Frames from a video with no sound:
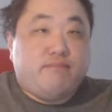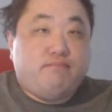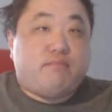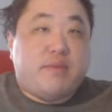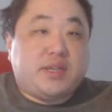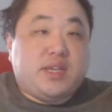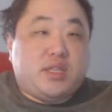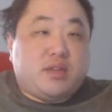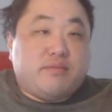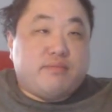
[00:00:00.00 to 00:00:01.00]
I'm not
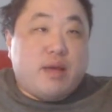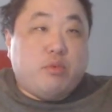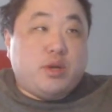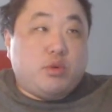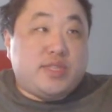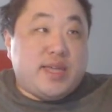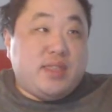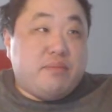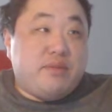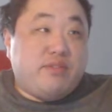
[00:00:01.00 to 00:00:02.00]
kidding. I will go to that.
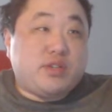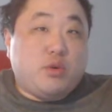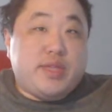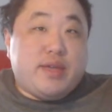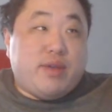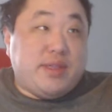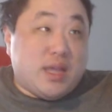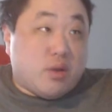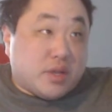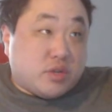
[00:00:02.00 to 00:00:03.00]
The, let's go to that right
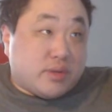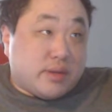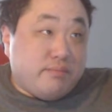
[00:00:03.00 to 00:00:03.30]
now, actually.